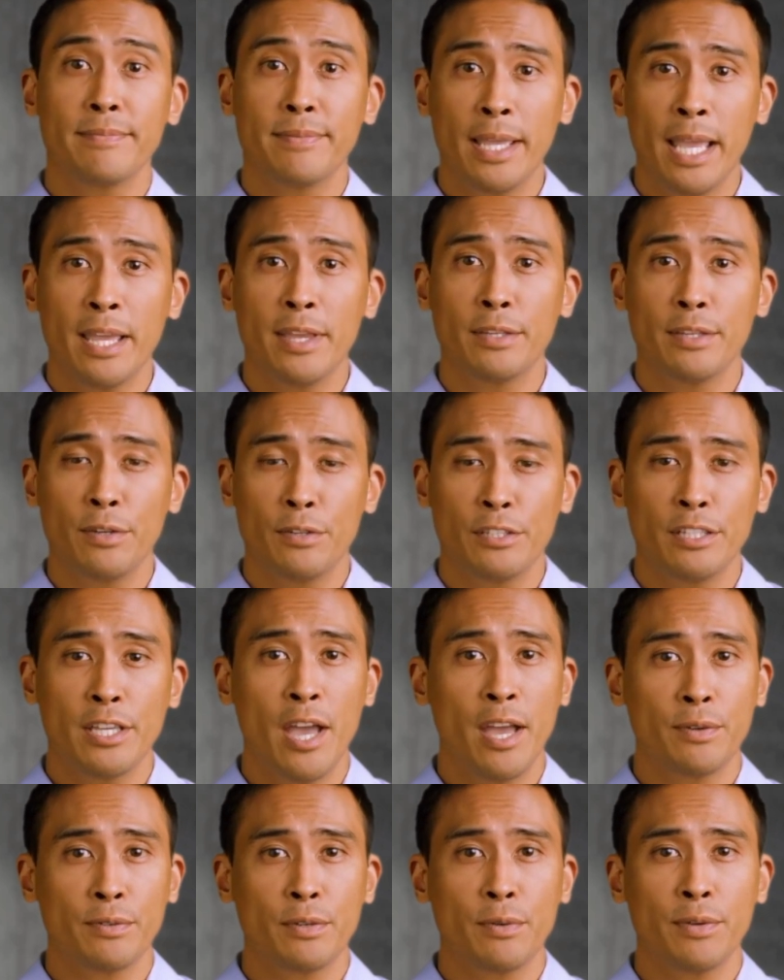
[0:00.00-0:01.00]
It is your
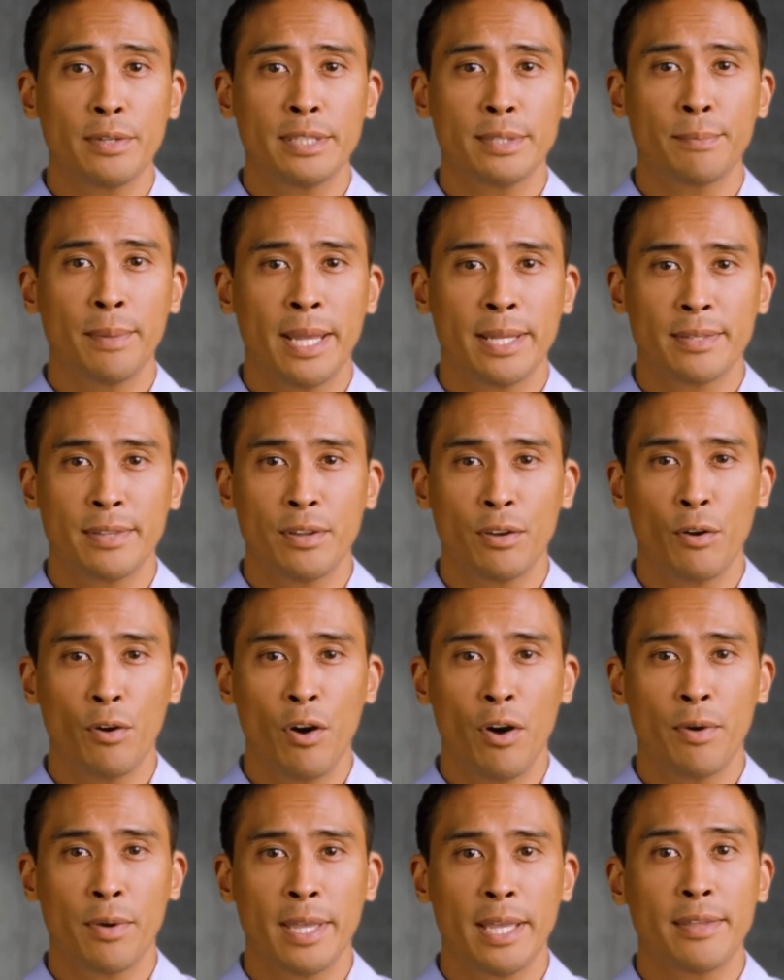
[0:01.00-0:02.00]
job to inspect the
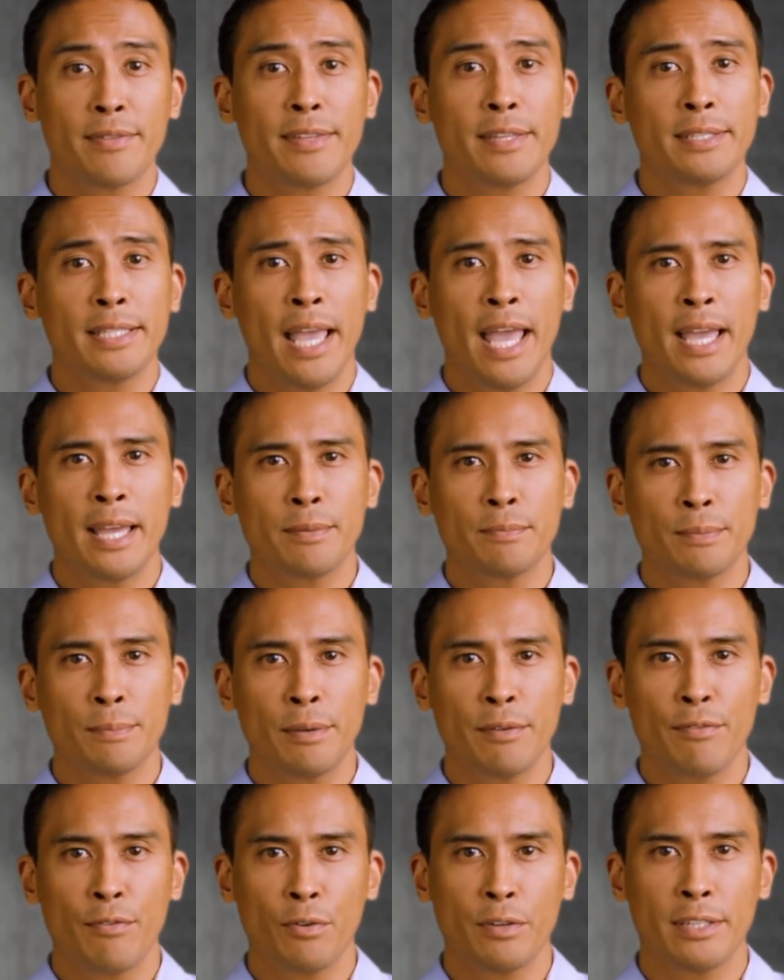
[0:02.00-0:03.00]
quality of these items
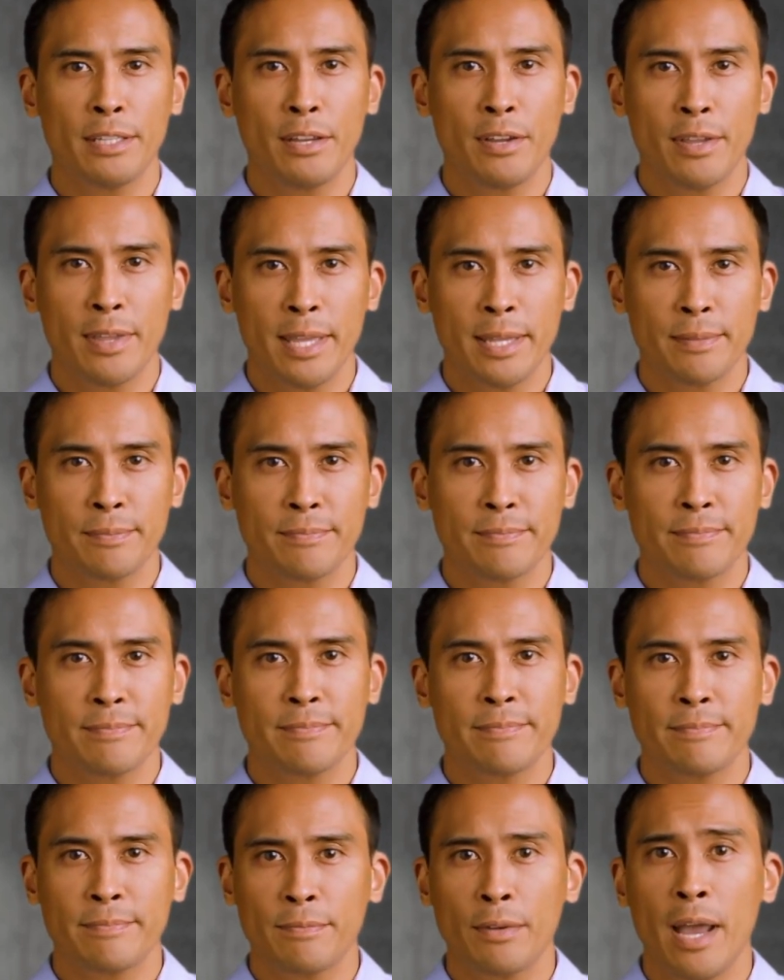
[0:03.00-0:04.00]
before serving.
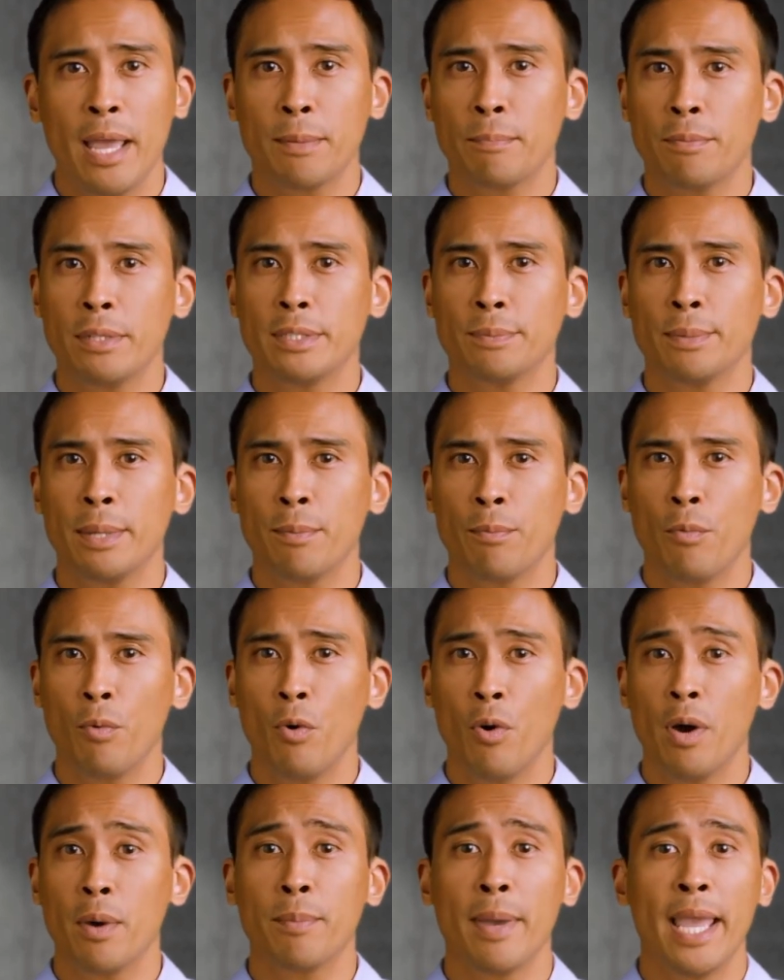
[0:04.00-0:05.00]
Bread must be
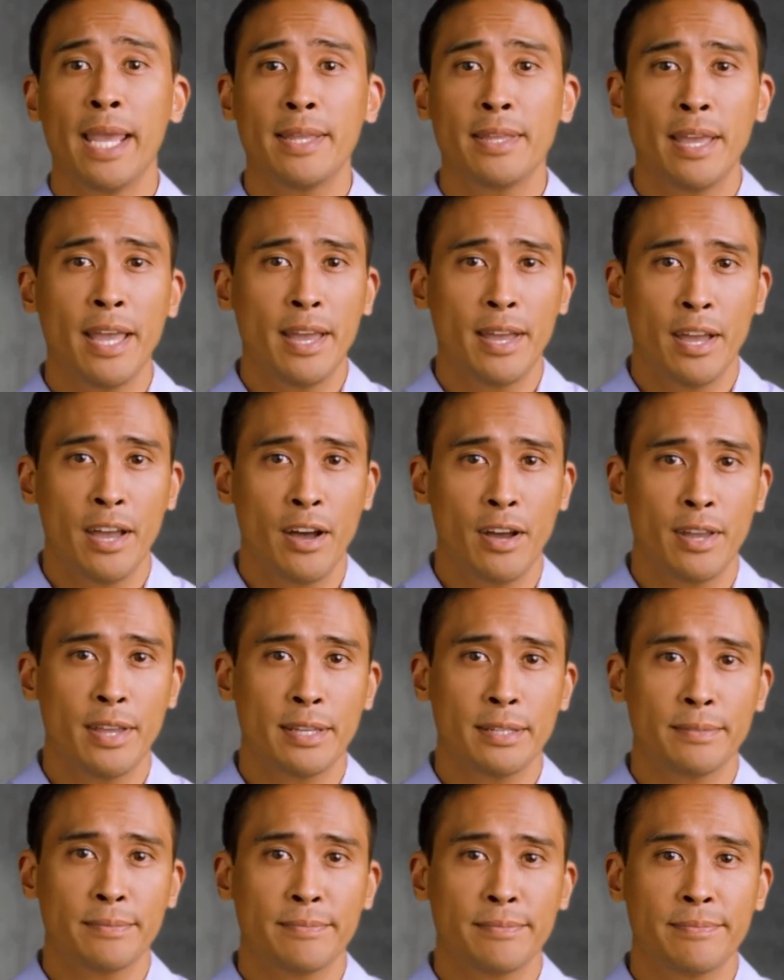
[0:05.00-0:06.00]
warm and not
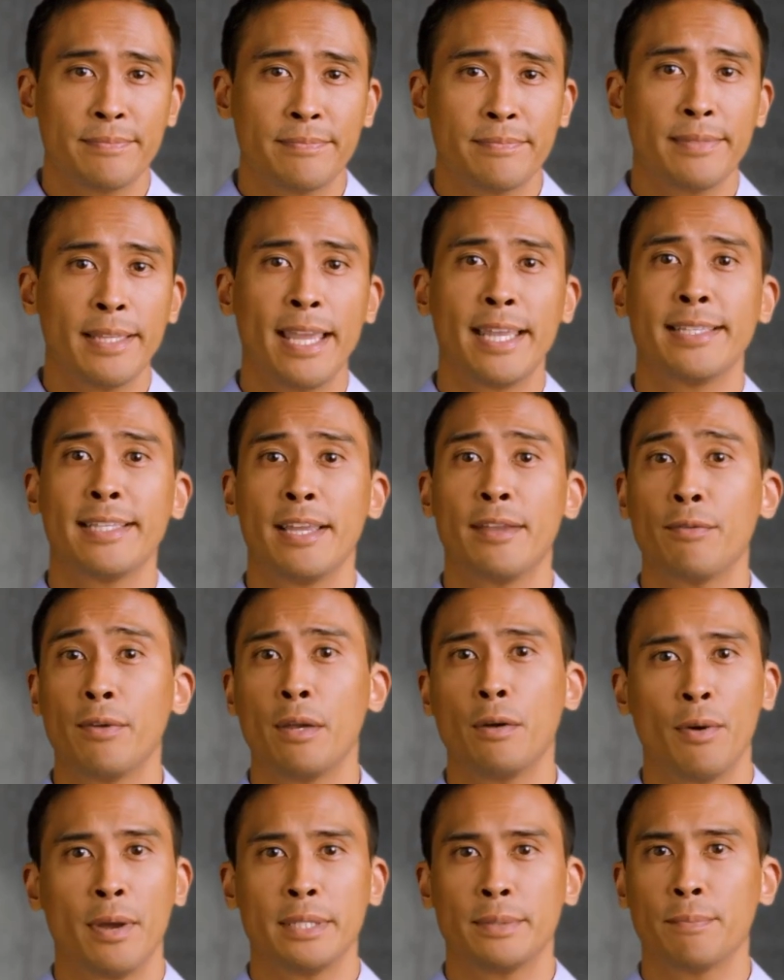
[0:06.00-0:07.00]
hard. If they
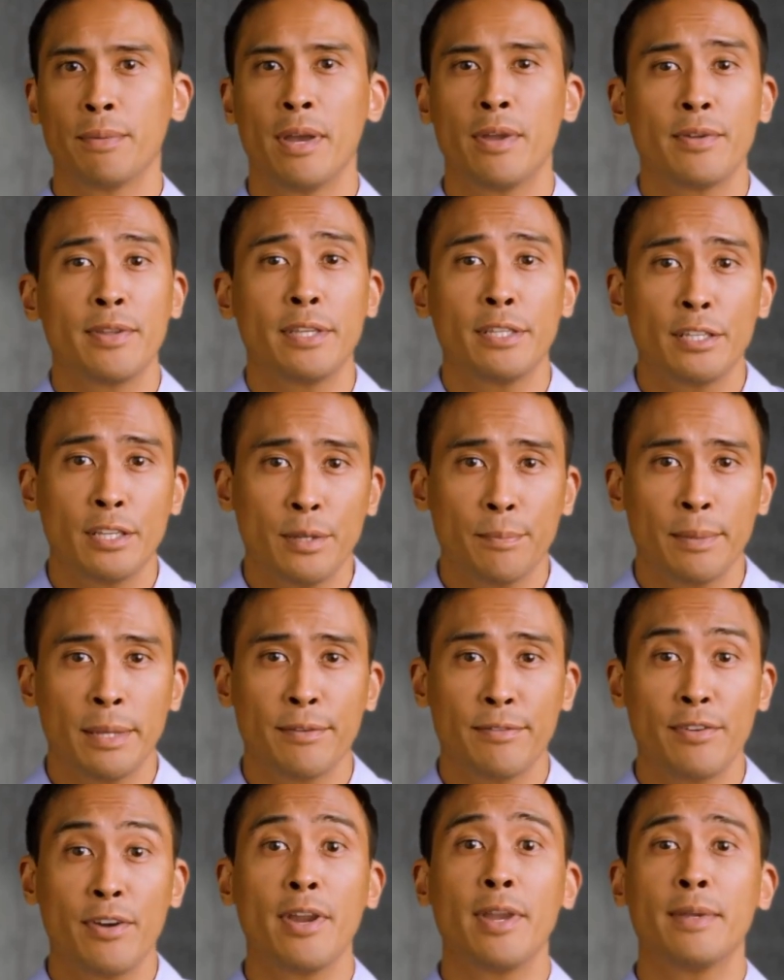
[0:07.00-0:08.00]
request butter, it should be
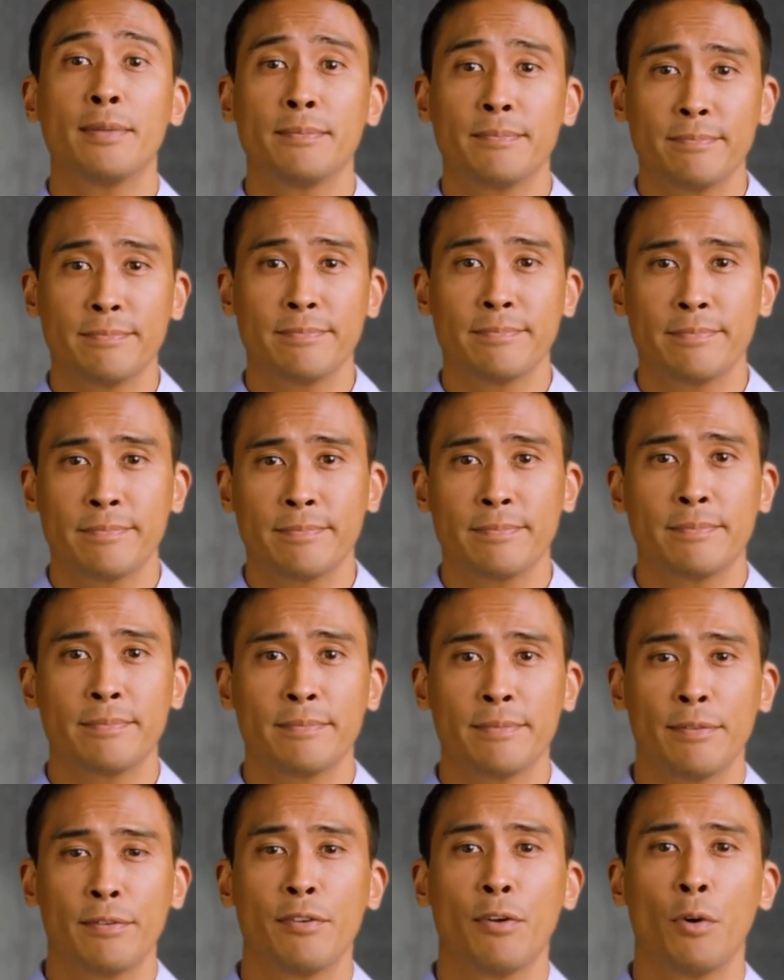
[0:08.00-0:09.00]
firm.
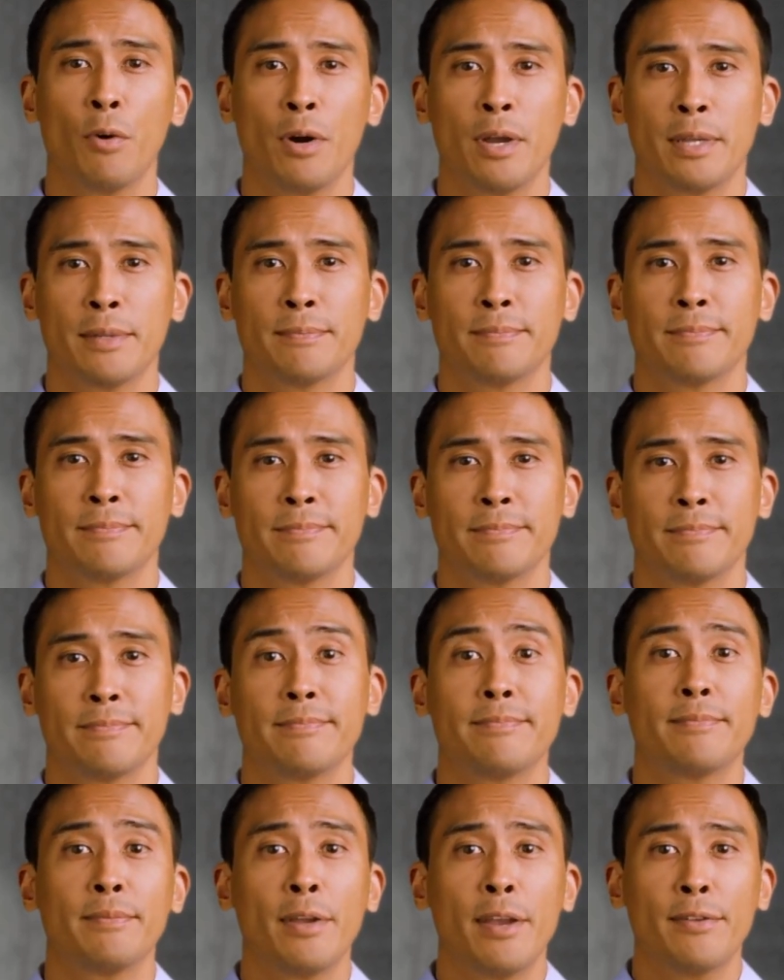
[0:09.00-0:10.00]
4.
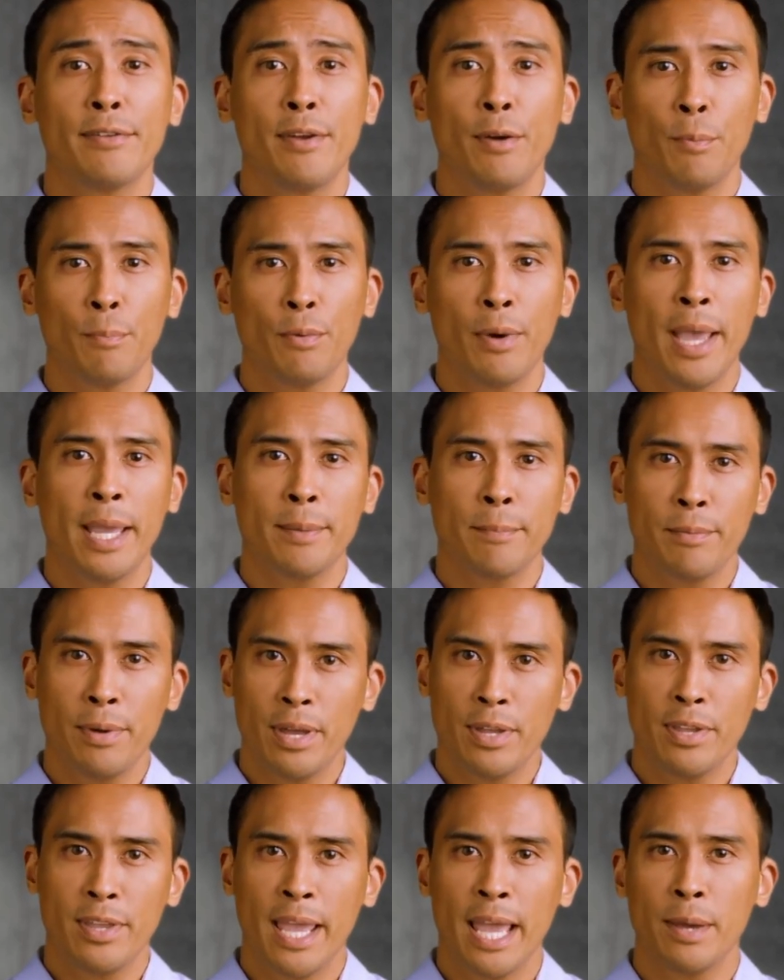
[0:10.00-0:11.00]
Refill bread,
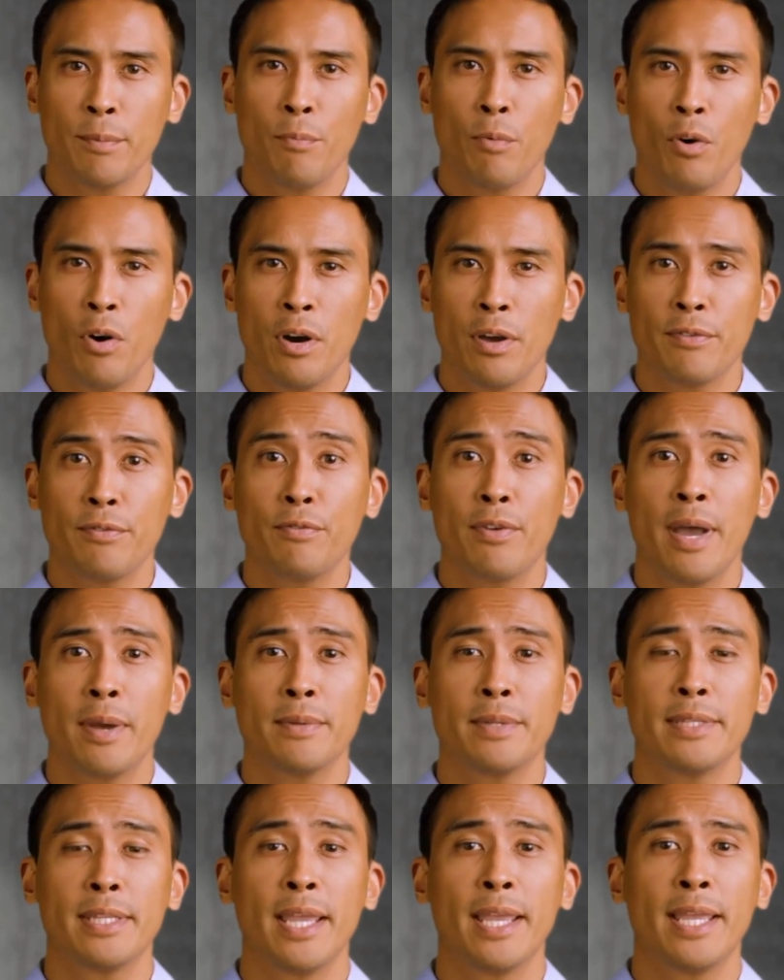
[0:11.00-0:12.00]
butter, and water throughout
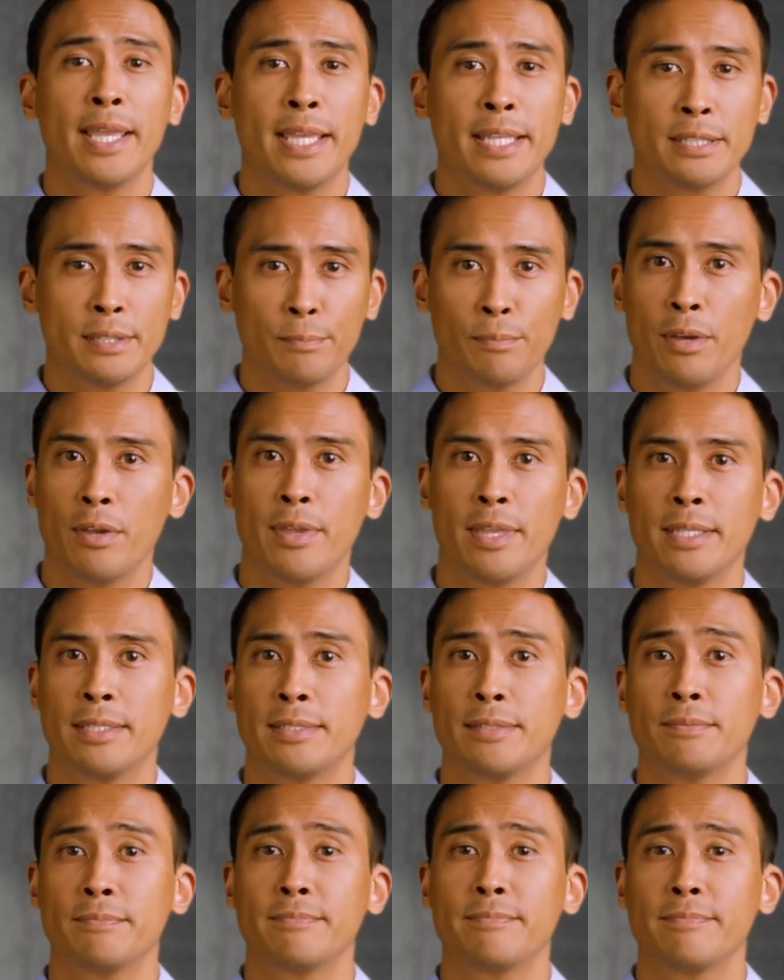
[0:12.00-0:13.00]
the dining experience.